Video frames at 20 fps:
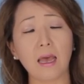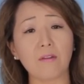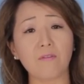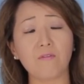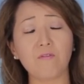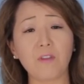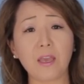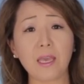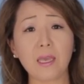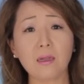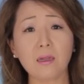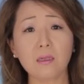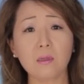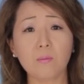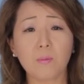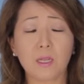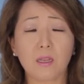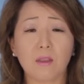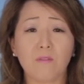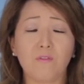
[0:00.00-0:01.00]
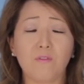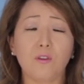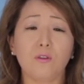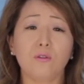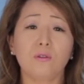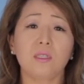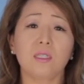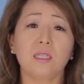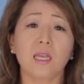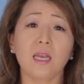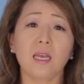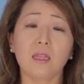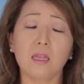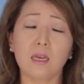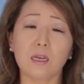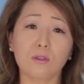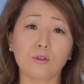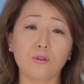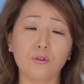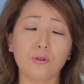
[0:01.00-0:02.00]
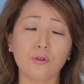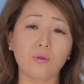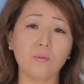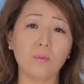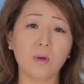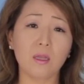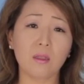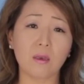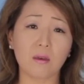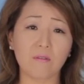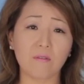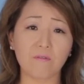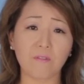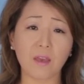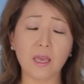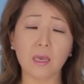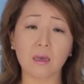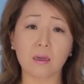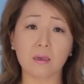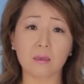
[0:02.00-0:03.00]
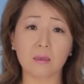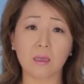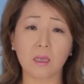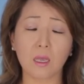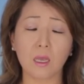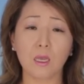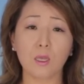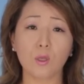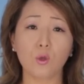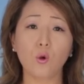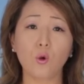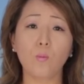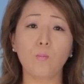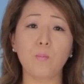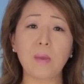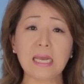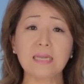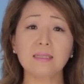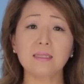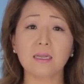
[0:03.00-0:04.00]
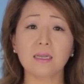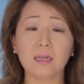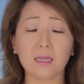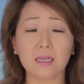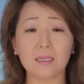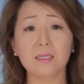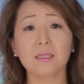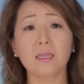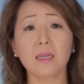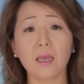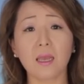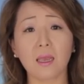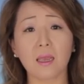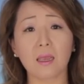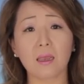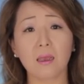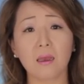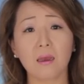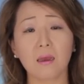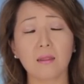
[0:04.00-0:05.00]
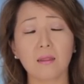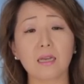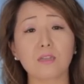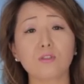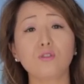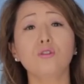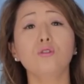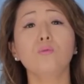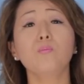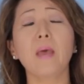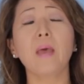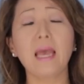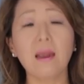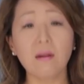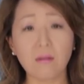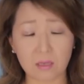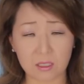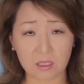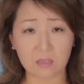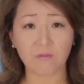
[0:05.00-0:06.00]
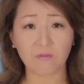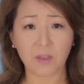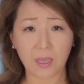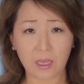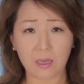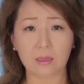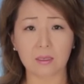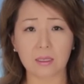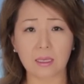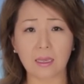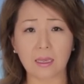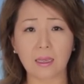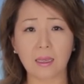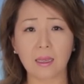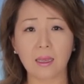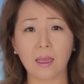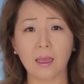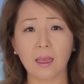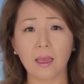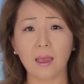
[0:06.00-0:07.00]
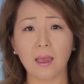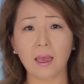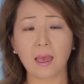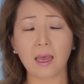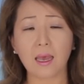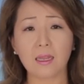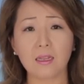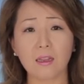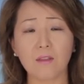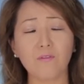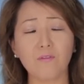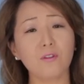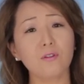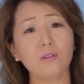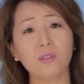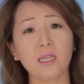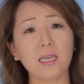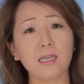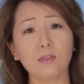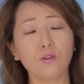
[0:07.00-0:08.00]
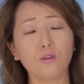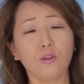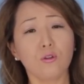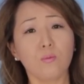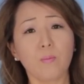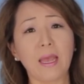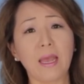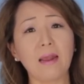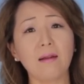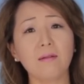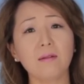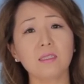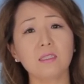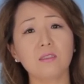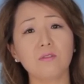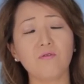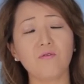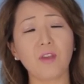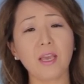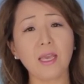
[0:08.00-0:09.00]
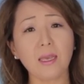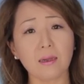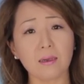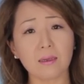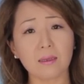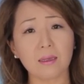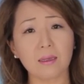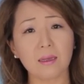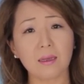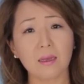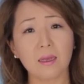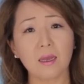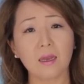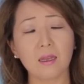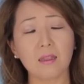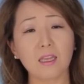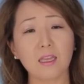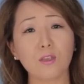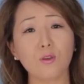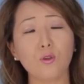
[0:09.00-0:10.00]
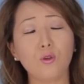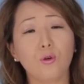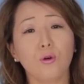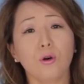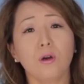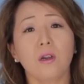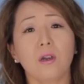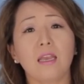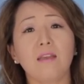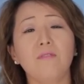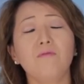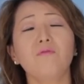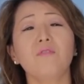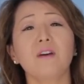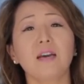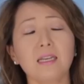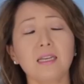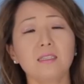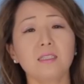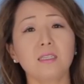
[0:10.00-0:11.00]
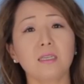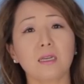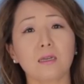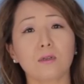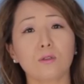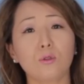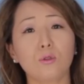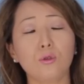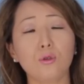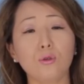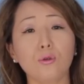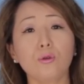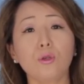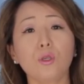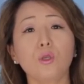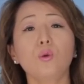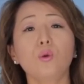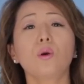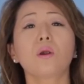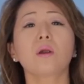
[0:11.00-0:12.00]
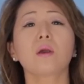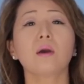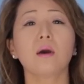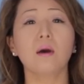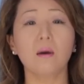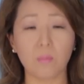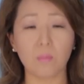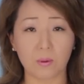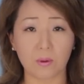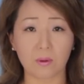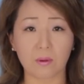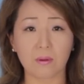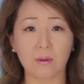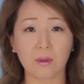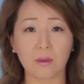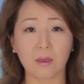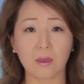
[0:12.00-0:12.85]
failed. But if you say that true mother failed, you're basically saying that true parents failed. And if you say true parents failed, then you're inviting to your couple